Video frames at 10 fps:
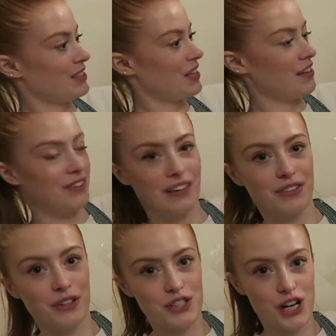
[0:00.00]
So
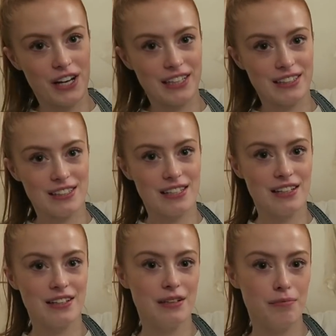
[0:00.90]
I've got a giant
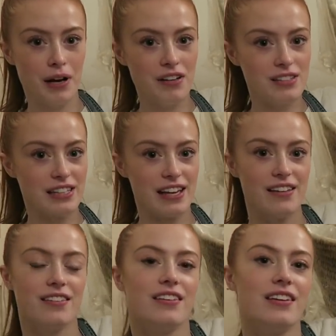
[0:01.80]

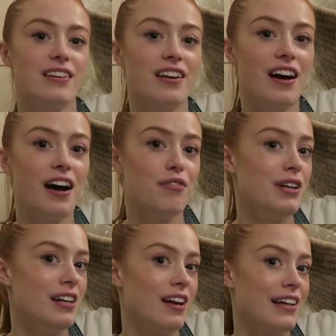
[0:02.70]
basket. I
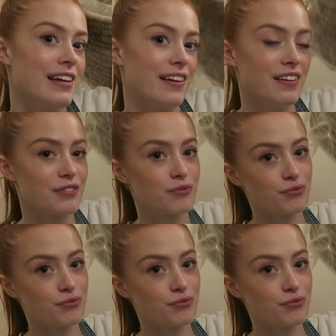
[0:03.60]
really like it.